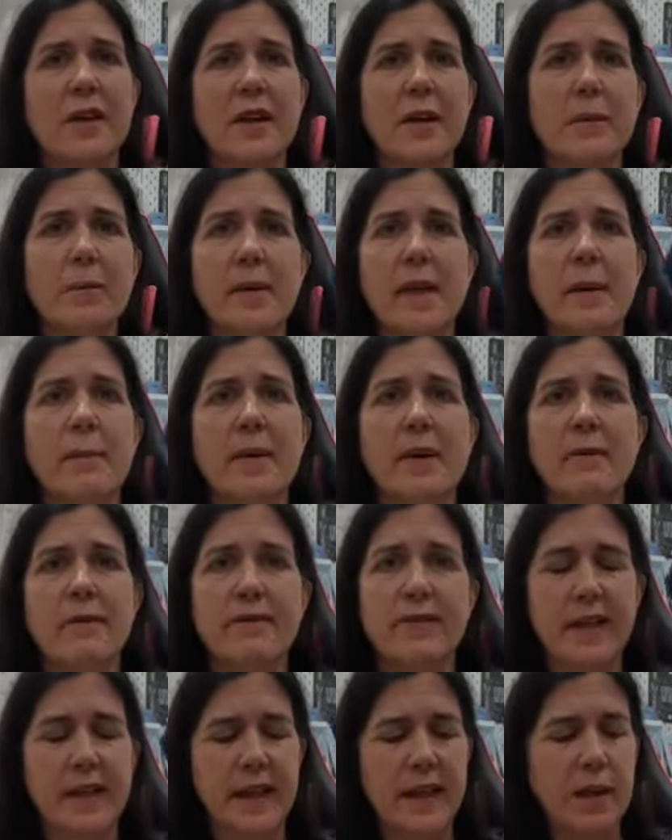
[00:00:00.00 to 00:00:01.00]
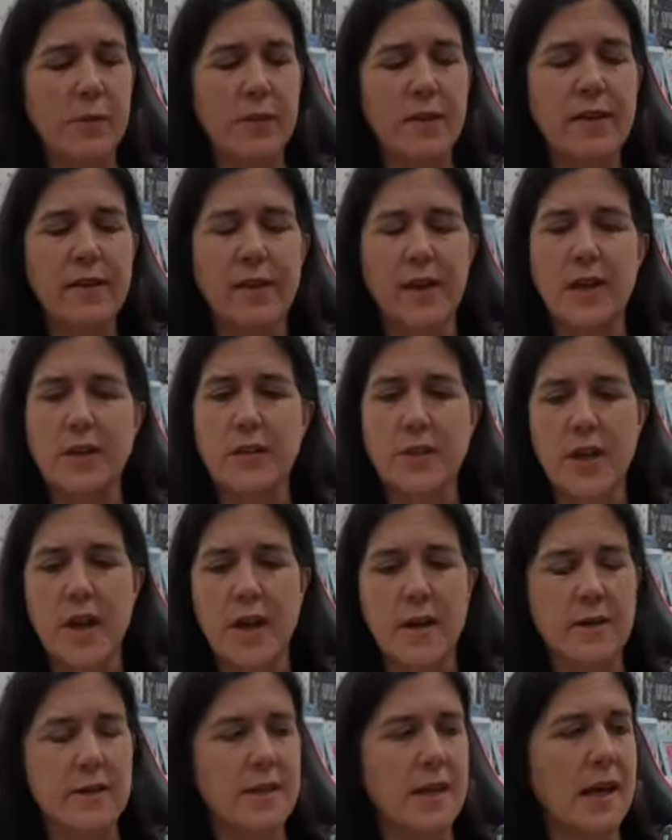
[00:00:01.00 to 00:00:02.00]
can be a bit funny with thin
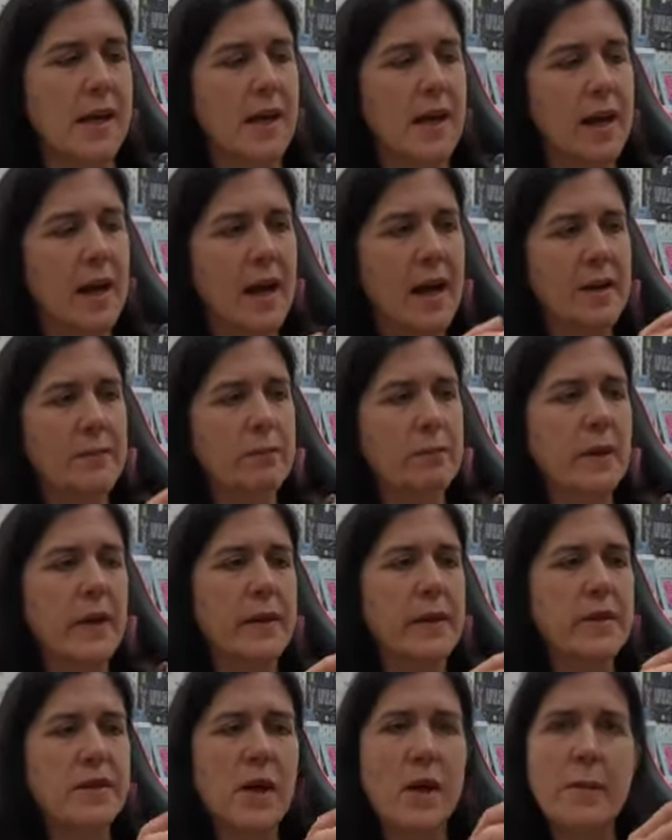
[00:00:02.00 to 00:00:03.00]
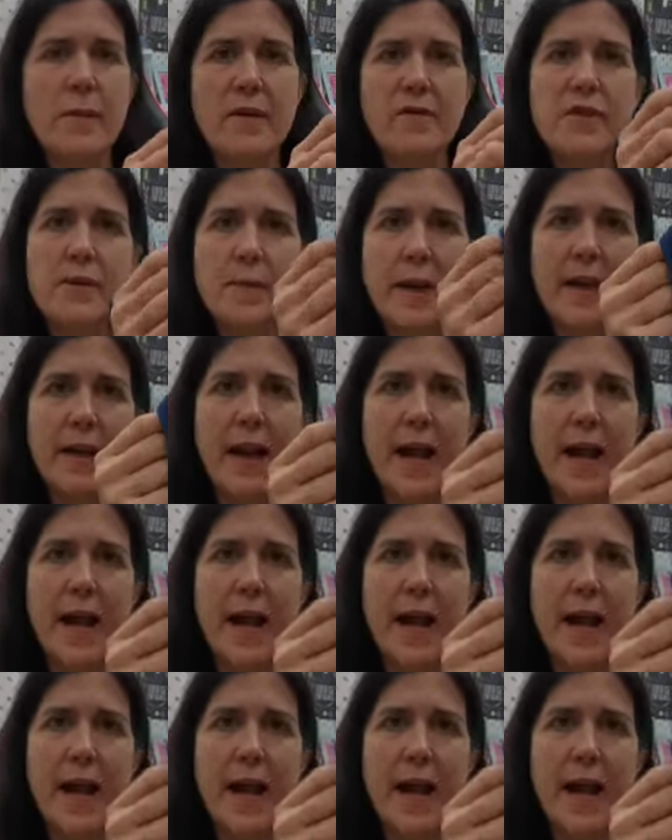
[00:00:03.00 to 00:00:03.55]
jersey, and by the time I've spent